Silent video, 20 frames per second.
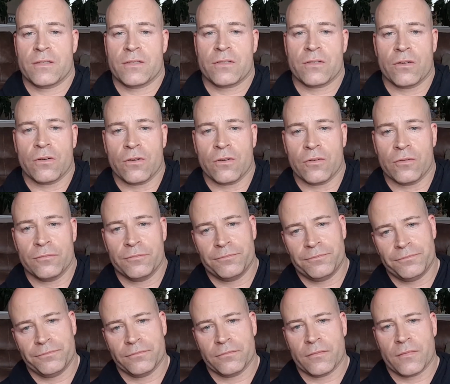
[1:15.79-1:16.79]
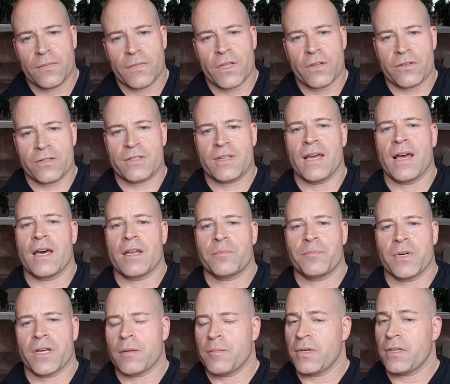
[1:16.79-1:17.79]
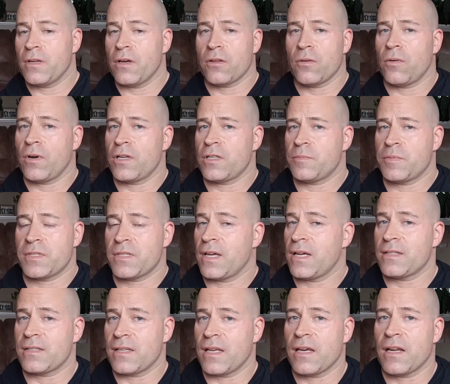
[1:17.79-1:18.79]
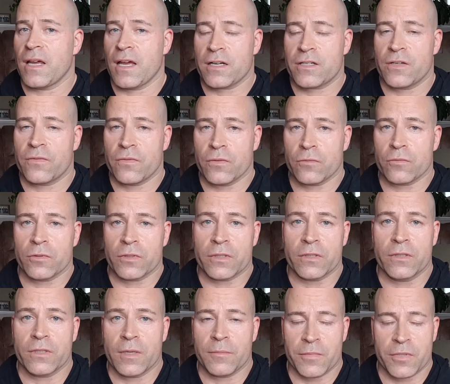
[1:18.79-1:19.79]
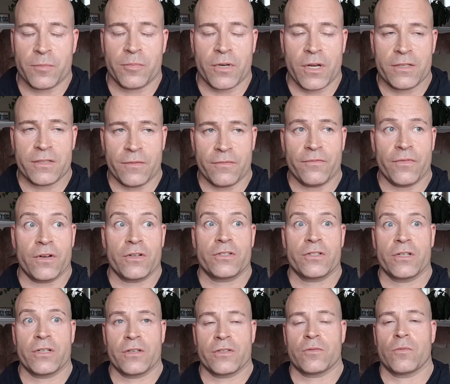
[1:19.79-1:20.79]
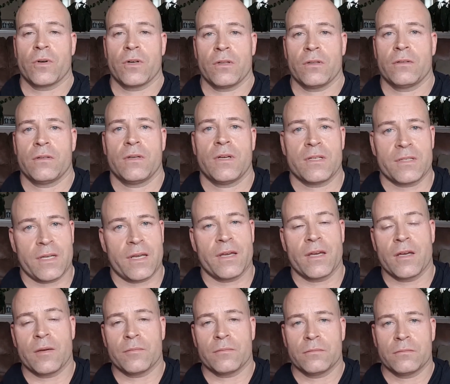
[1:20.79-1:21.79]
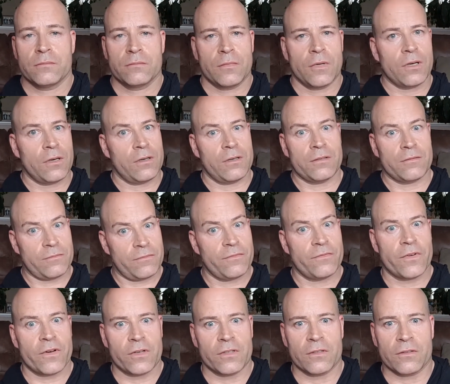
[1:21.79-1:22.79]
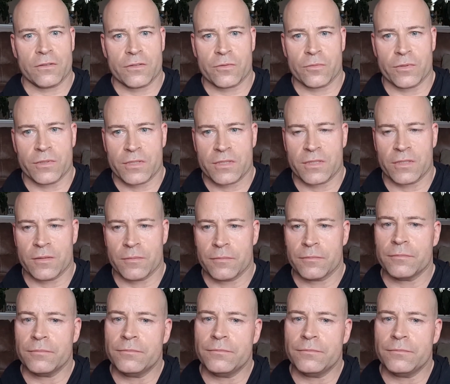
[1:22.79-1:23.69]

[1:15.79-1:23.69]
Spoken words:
So there's that. But I mean, otherwise, besides that, I actually feel really good. I'm surprised I'm functioning as well as I am on very little sleep.